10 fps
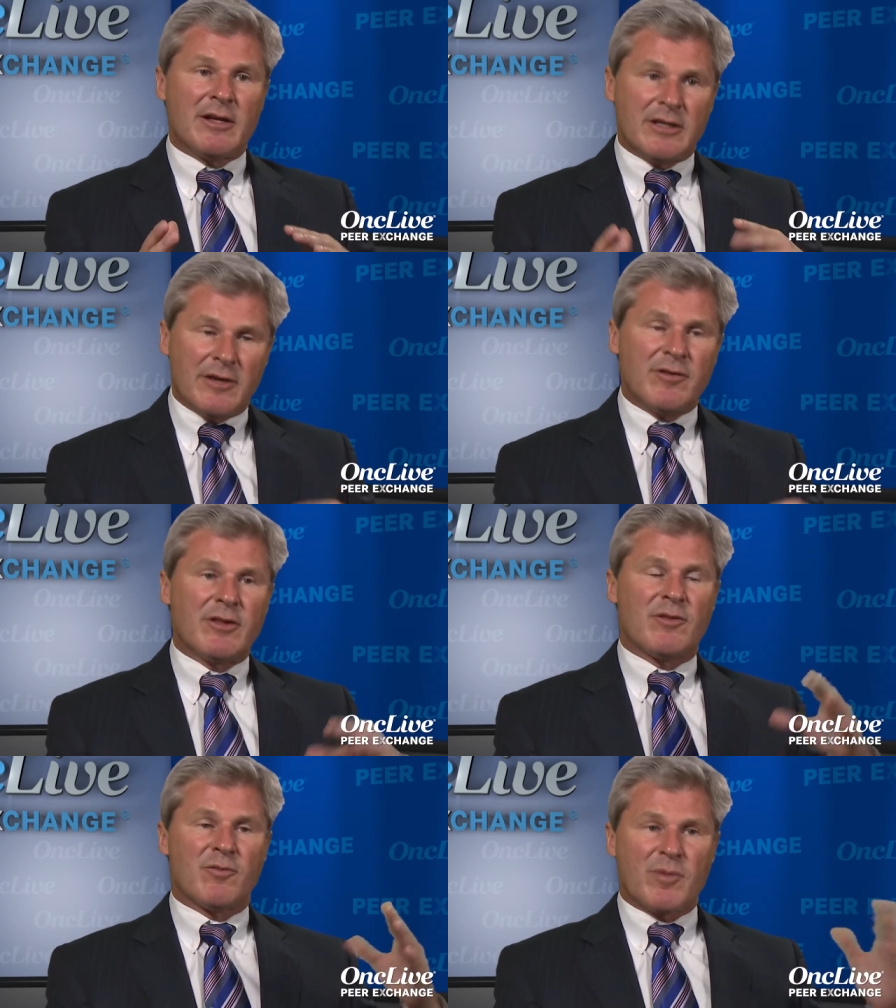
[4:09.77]

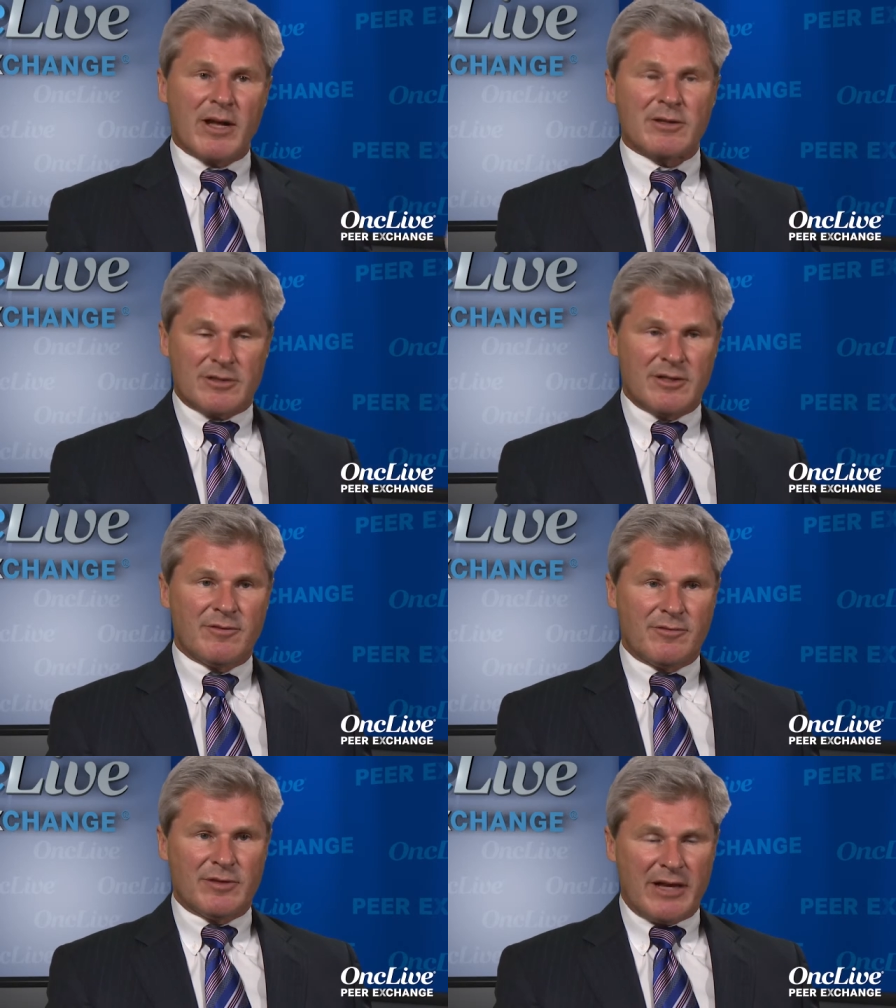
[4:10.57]
given the relative
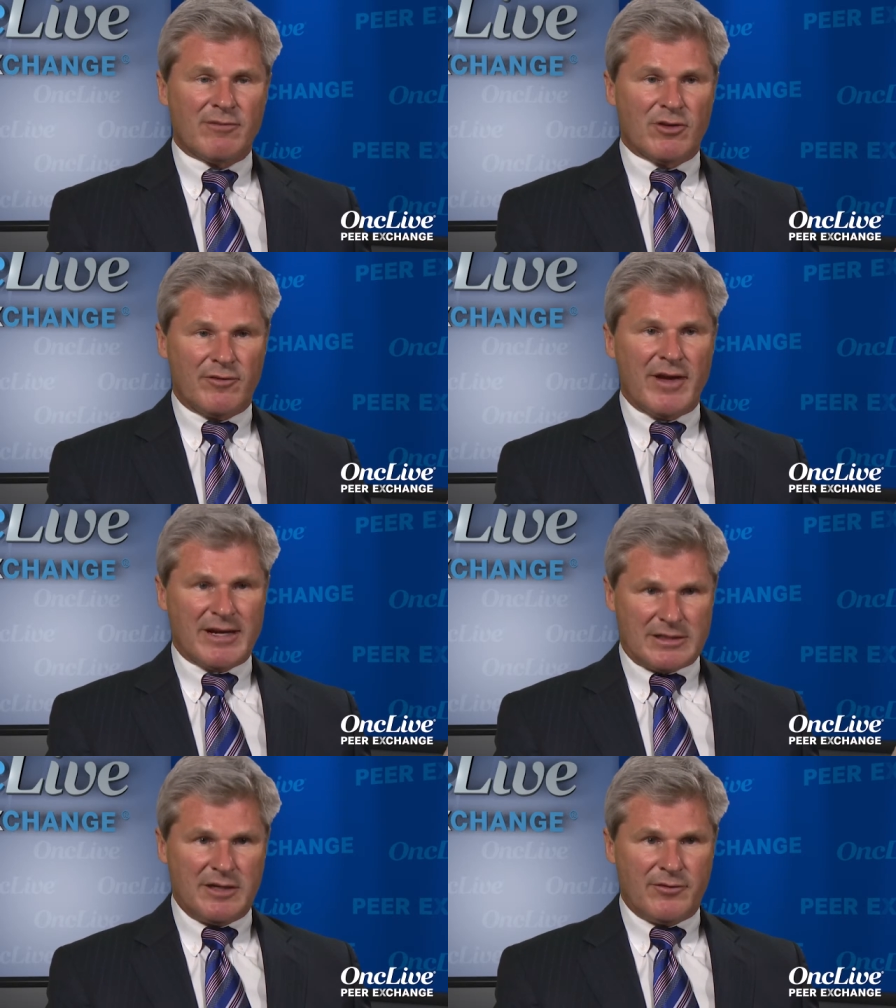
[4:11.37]
level of
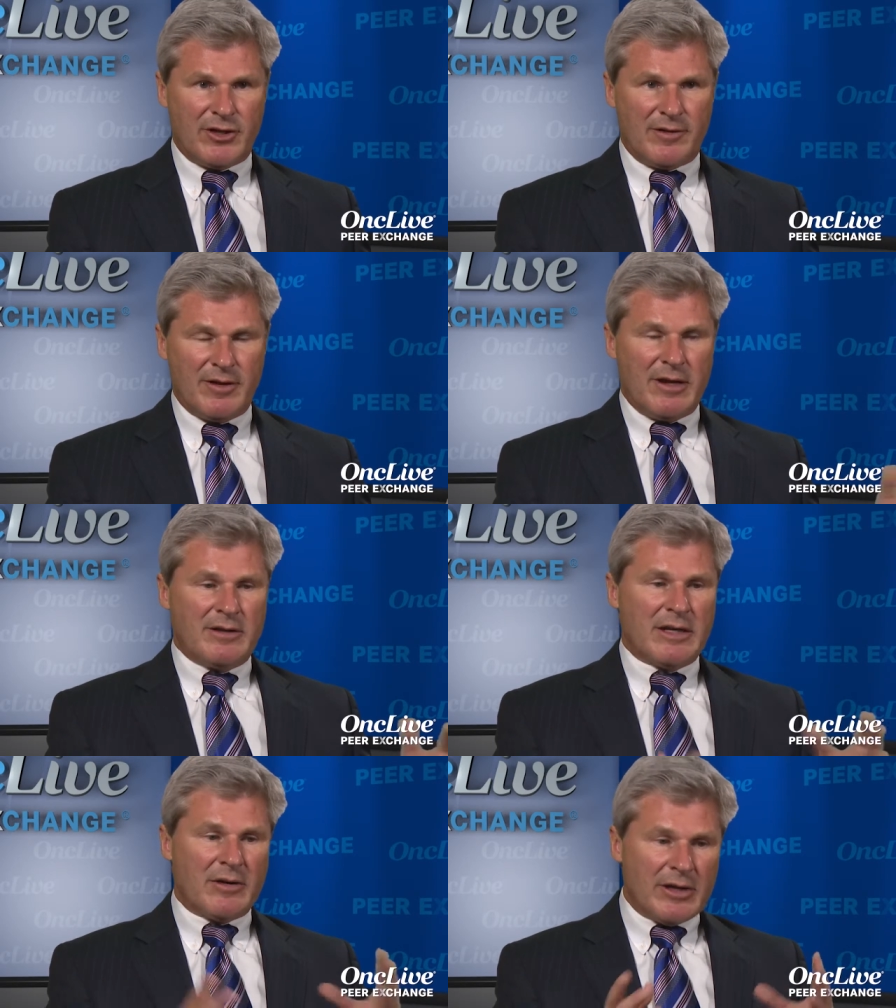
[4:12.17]
activity. Now,